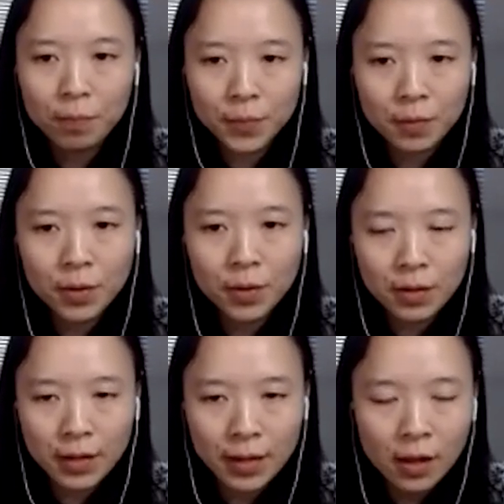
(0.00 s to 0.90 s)

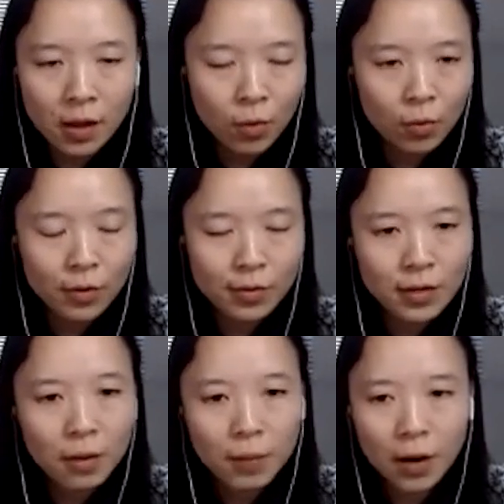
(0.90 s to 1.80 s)
Typically, when we
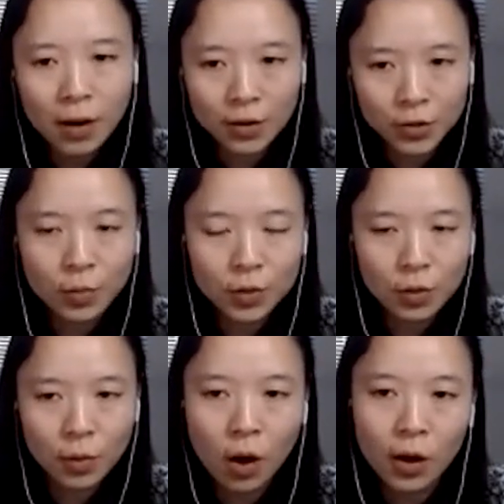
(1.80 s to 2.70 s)
think about
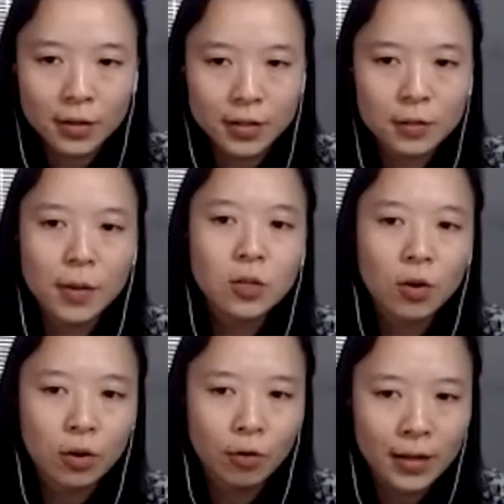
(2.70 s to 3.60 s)
interpretable on a spatial
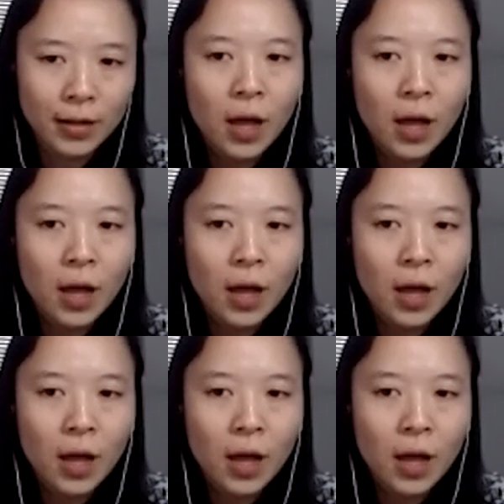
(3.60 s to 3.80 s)
grid,